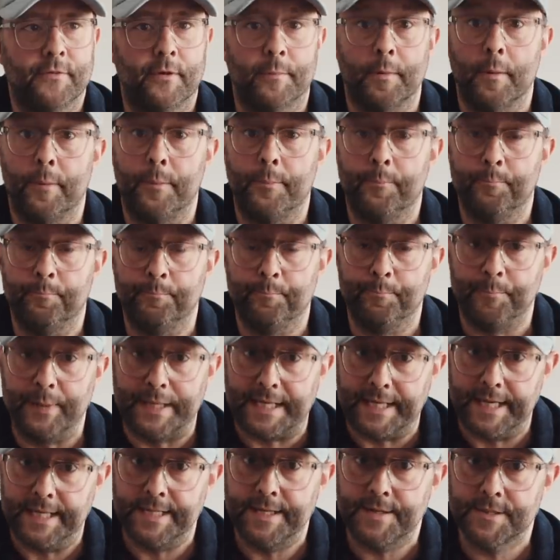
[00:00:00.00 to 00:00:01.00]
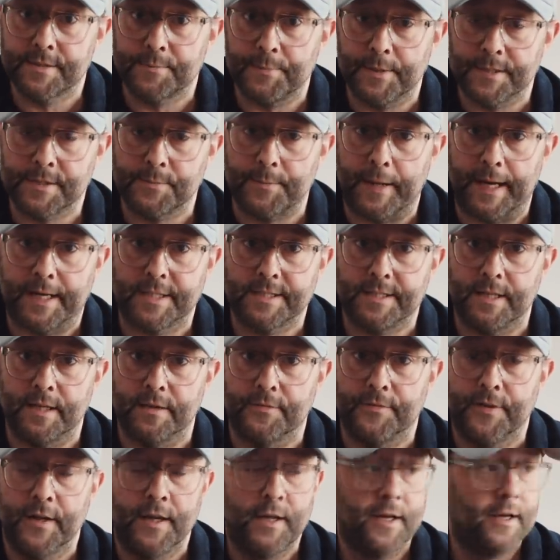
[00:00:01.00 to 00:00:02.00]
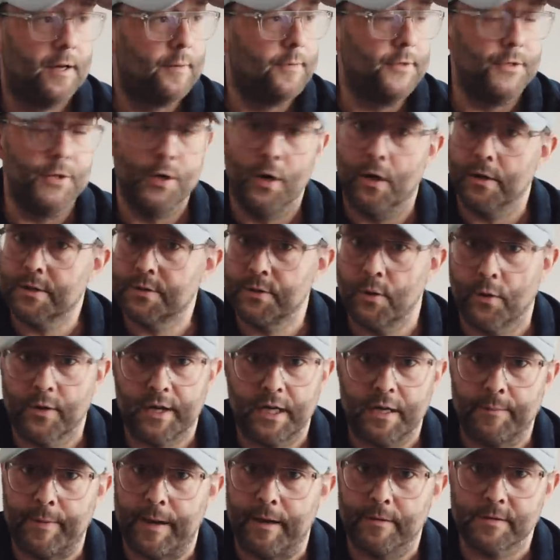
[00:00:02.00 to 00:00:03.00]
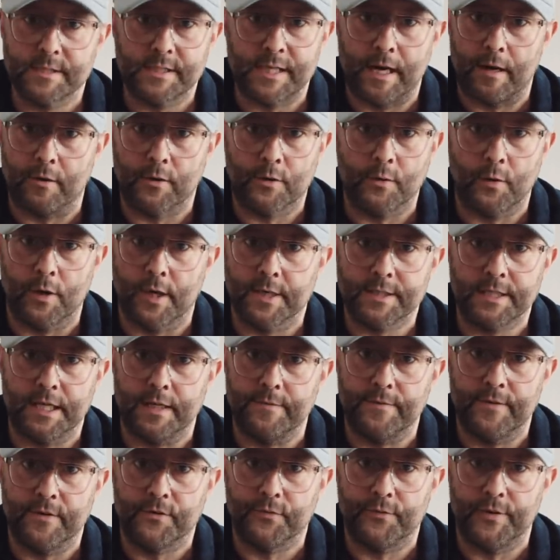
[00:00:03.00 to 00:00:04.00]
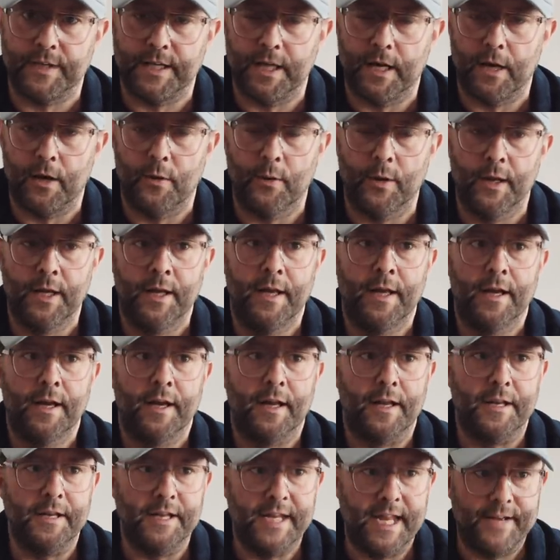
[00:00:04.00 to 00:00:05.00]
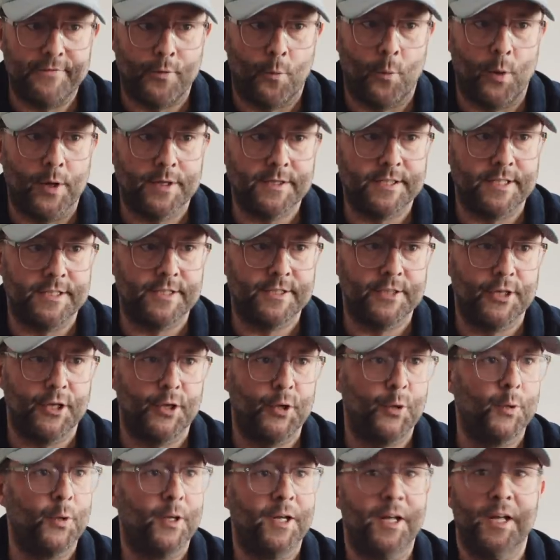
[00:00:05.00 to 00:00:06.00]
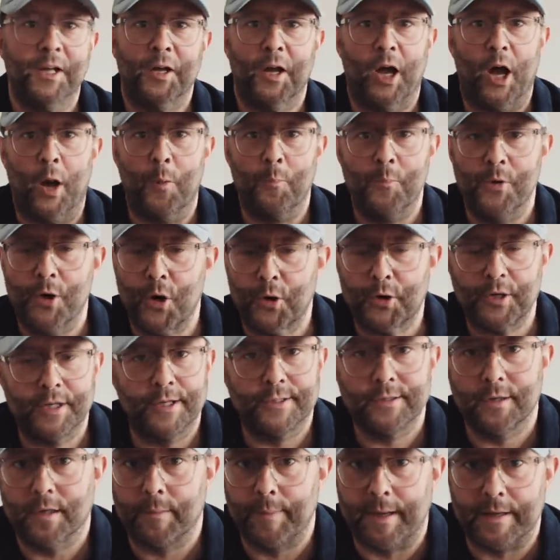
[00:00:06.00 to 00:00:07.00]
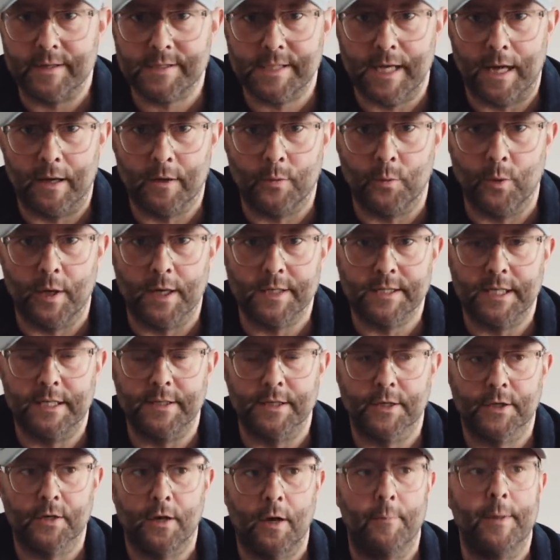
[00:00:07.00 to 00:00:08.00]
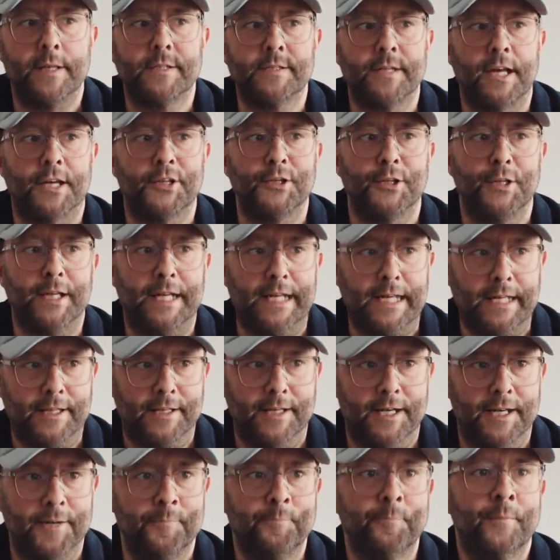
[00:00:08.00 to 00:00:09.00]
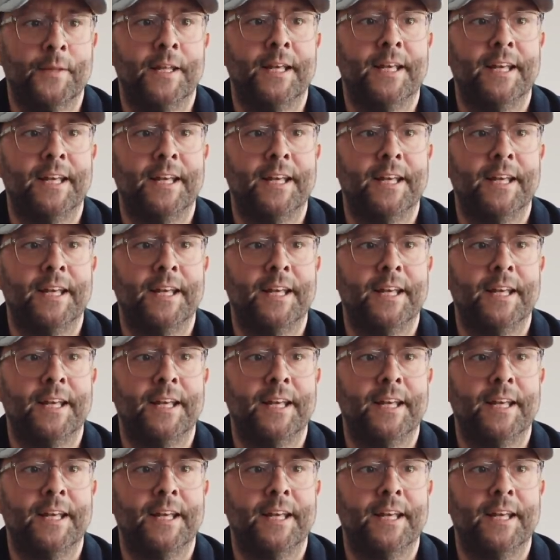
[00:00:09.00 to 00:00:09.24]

from a beginner's perspective, not talking about sound quality in this video, never wanted to, I'm not going to talk about sound quality in the comment section either.